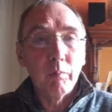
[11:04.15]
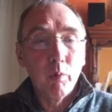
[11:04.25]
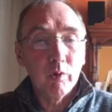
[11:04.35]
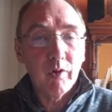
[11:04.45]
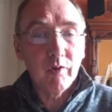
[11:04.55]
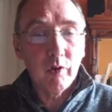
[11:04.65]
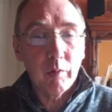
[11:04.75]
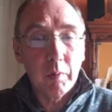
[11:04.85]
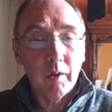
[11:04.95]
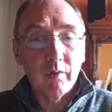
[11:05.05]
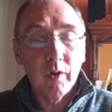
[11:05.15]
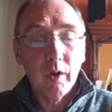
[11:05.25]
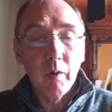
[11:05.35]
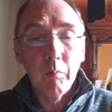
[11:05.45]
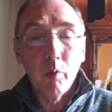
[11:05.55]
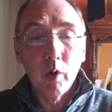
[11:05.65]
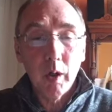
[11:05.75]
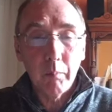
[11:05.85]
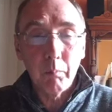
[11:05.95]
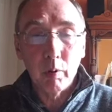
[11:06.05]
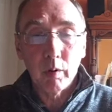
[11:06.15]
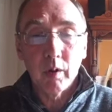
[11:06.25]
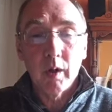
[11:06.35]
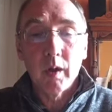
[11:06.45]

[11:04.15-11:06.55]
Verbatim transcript: more determined, more humble,